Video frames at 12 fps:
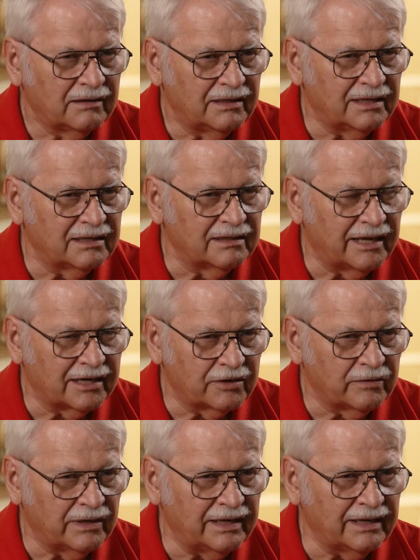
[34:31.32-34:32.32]
He had a lot of
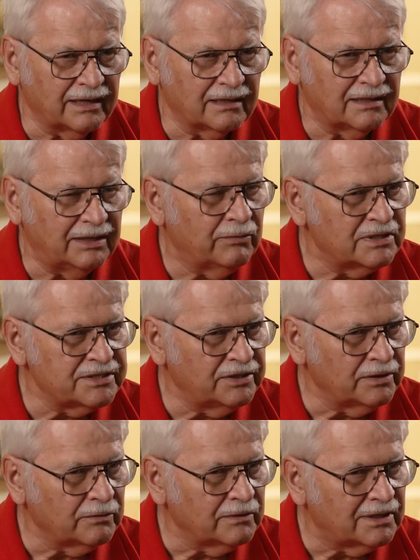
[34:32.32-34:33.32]
training in it. He wasn't
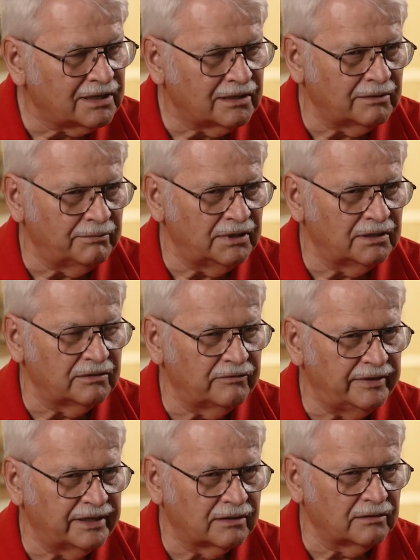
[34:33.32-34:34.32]
your run of the mill
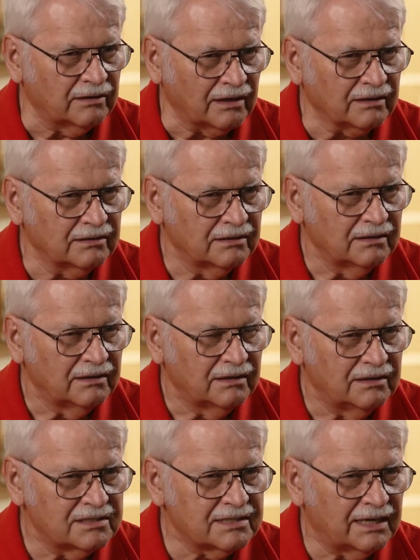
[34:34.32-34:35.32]
Viet
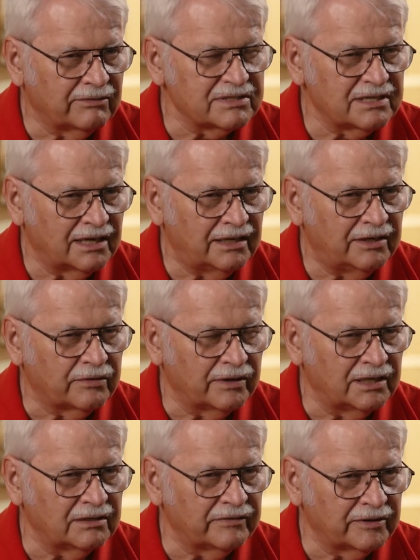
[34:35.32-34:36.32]
This guy was highly
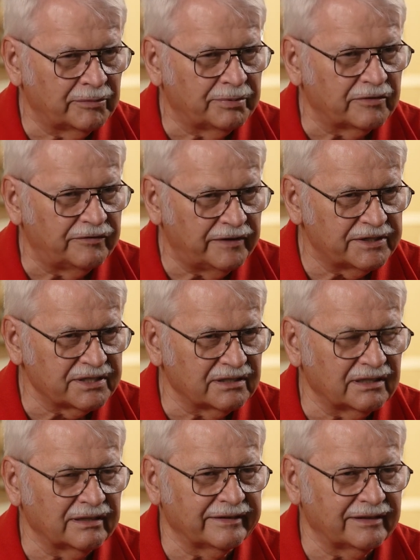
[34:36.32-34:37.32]
trained and very
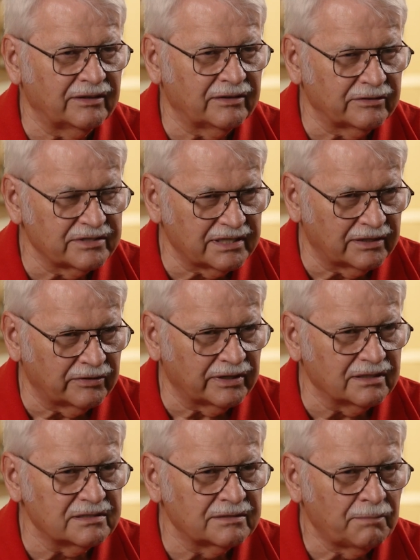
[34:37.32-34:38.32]
proficient in, in those
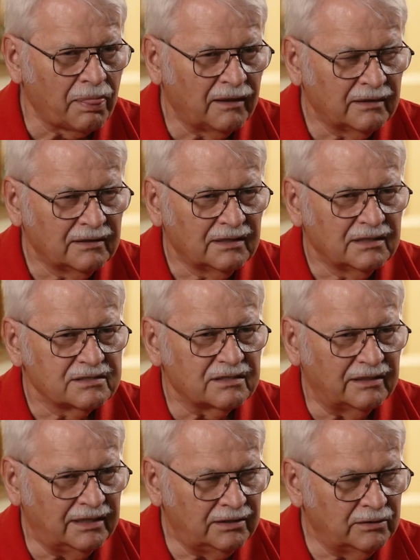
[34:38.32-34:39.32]
areas.
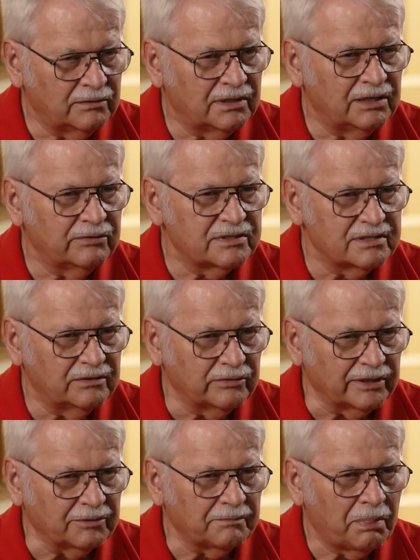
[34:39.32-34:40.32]
So he knew what he was
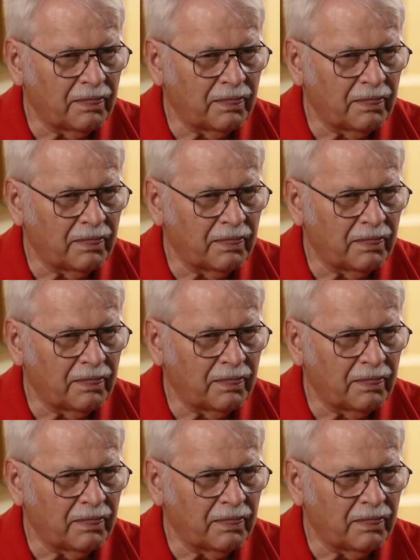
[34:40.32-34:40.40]
doing.